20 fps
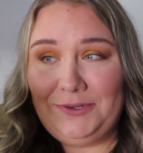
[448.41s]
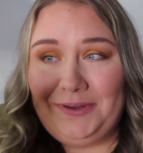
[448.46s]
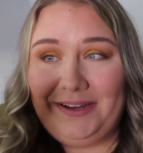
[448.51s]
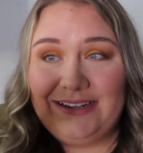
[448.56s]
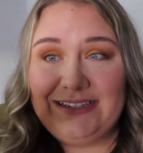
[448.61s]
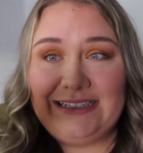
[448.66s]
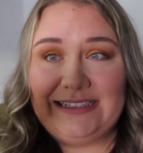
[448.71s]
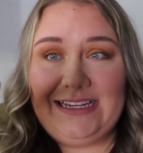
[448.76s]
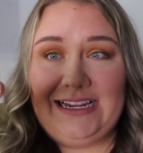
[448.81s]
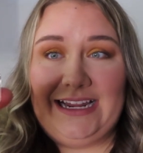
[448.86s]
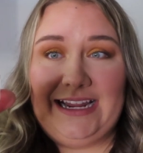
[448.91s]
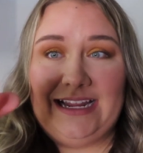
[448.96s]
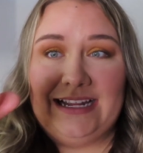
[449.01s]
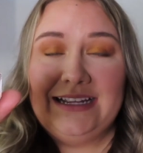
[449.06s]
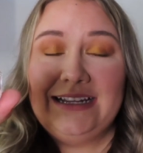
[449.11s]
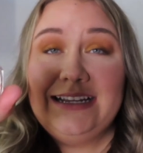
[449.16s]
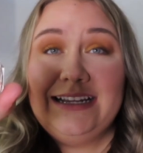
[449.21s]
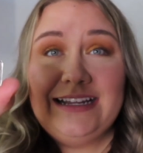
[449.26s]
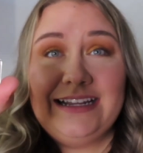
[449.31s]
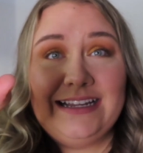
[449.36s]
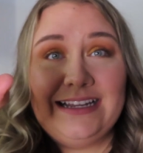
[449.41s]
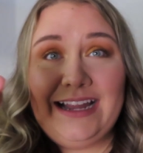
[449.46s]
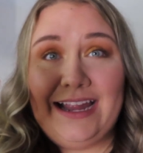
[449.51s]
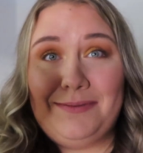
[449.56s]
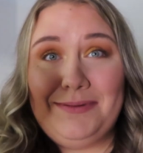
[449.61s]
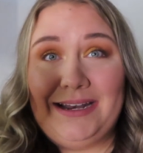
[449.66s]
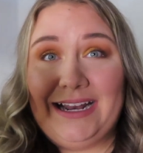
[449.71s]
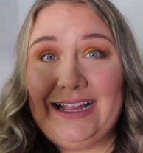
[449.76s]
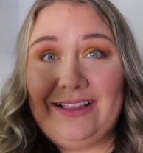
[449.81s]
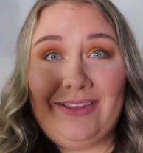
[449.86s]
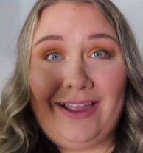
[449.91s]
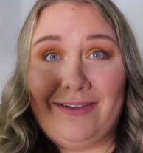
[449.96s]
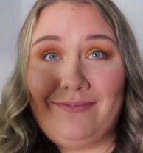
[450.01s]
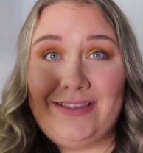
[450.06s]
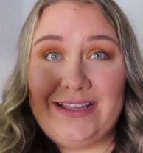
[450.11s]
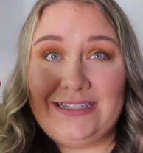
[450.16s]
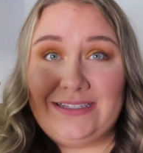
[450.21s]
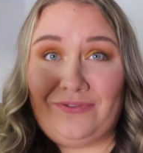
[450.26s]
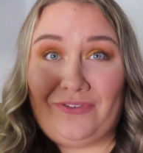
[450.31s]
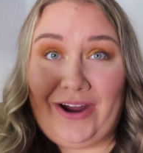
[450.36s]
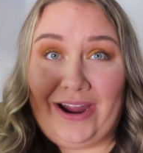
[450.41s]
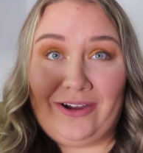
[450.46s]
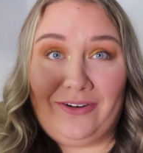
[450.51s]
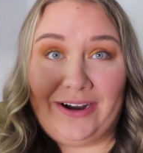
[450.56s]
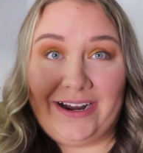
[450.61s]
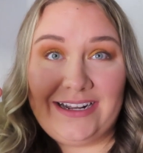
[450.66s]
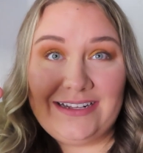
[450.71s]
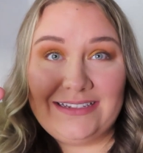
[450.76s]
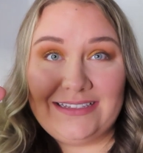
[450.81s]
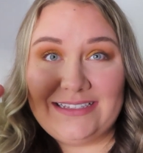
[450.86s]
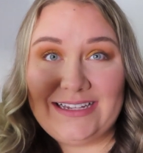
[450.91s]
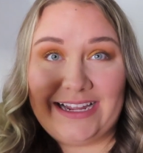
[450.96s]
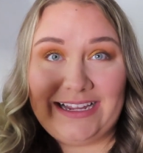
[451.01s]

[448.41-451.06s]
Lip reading: You can see, I mean, I love this fragrance.